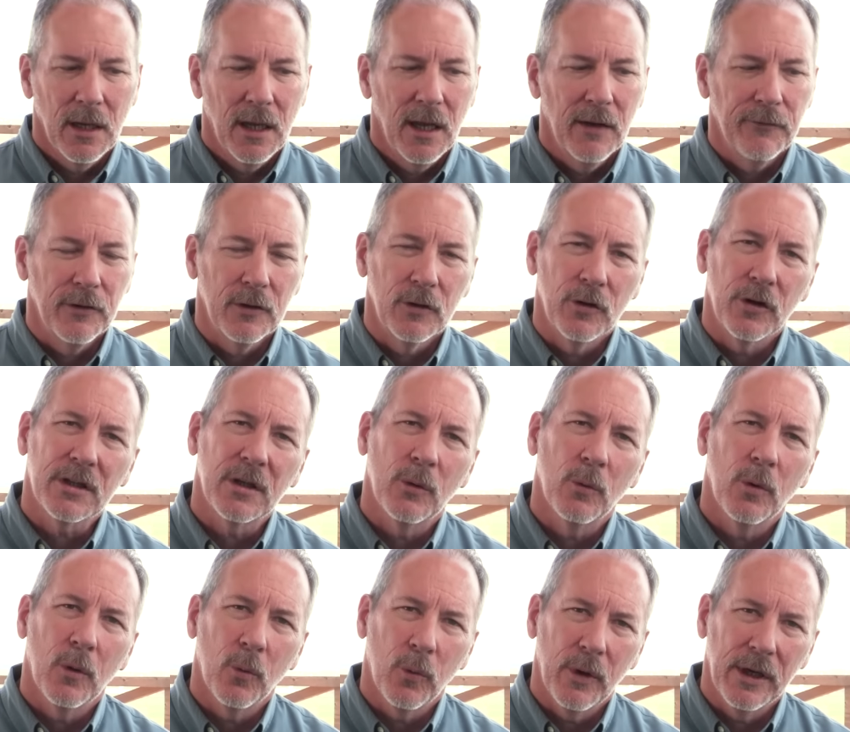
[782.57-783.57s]
If you looked at
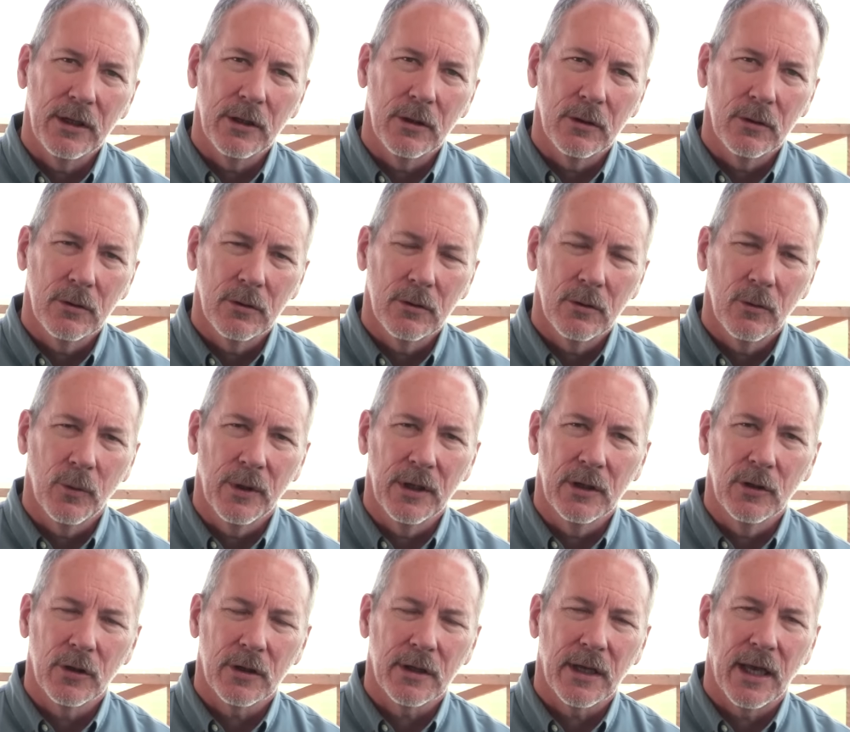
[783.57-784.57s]
what we do, we
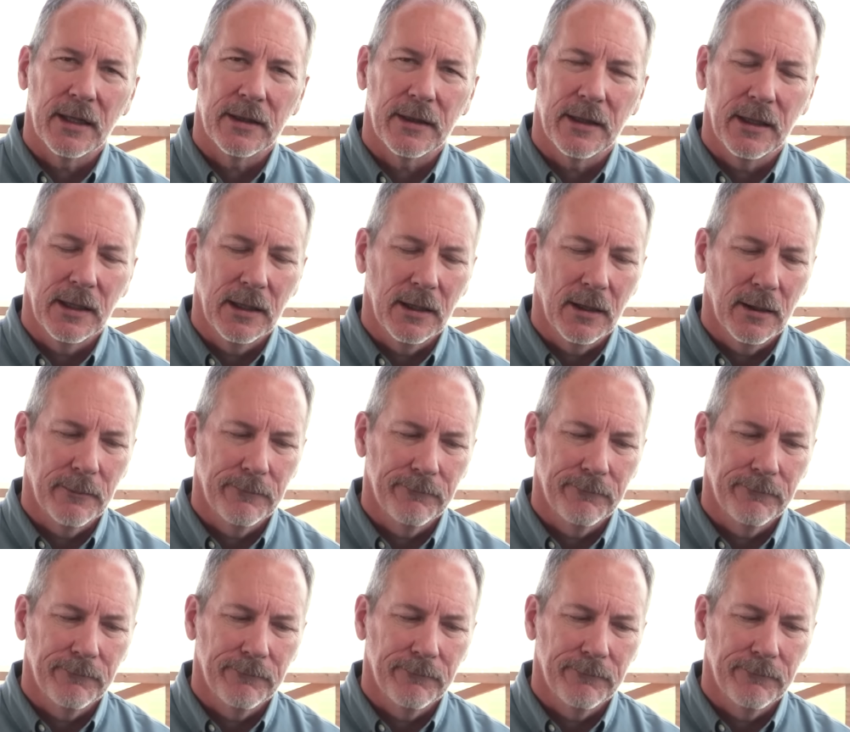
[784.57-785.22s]
look at the